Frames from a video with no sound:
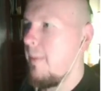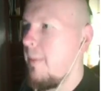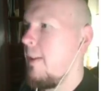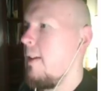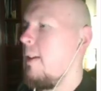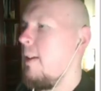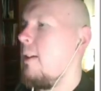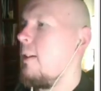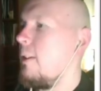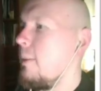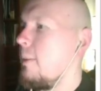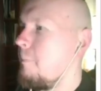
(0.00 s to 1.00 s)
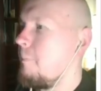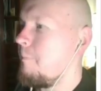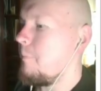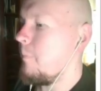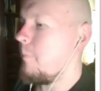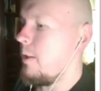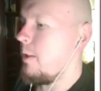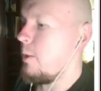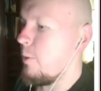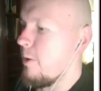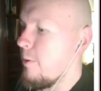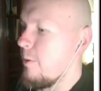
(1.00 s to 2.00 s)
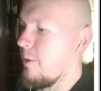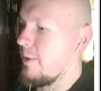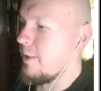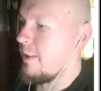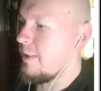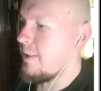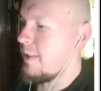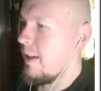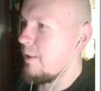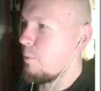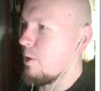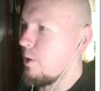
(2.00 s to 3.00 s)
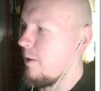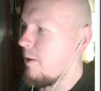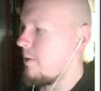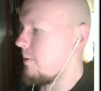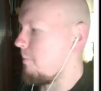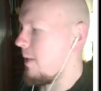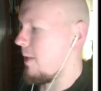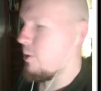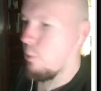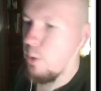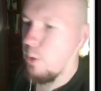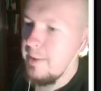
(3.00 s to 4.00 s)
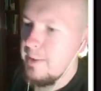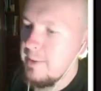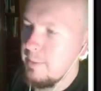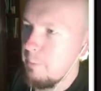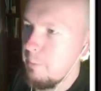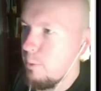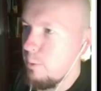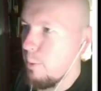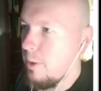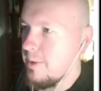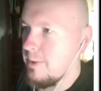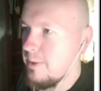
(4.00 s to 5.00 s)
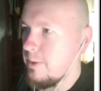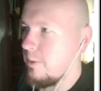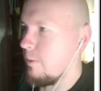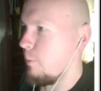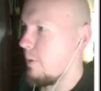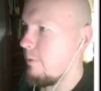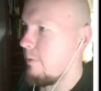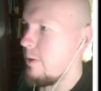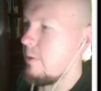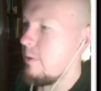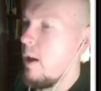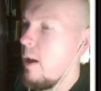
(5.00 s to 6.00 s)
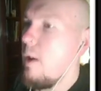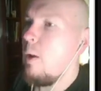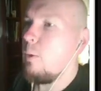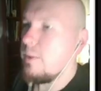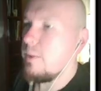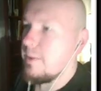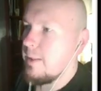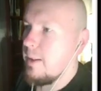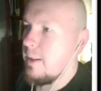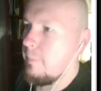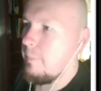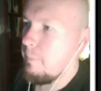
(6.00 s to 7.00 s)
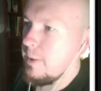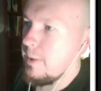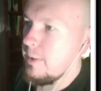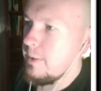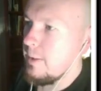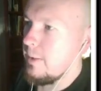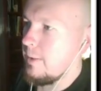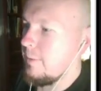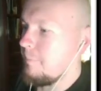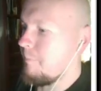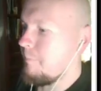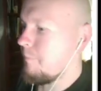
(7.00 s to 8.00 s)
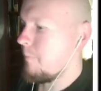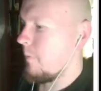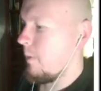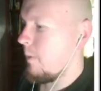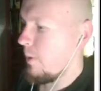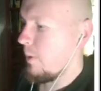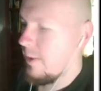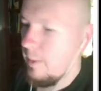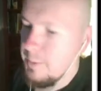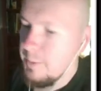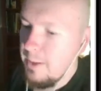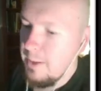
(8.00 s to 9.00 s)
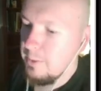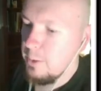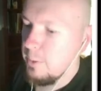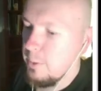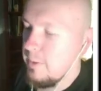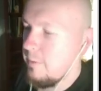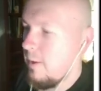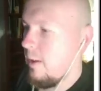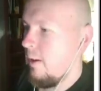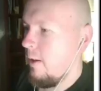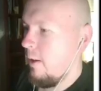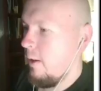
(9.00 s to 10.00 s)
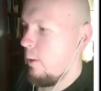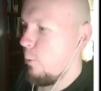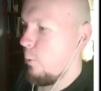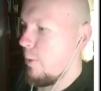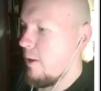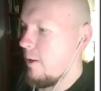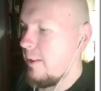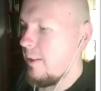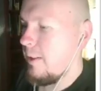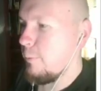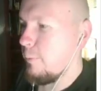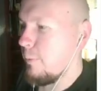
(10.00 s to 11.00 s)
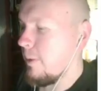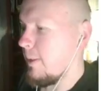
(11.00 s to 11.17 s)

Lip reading: You know, there are things like stand-up chairs, micro breaks, micro pauses, or whatever you want to say. But when it comes down to it, we are kind of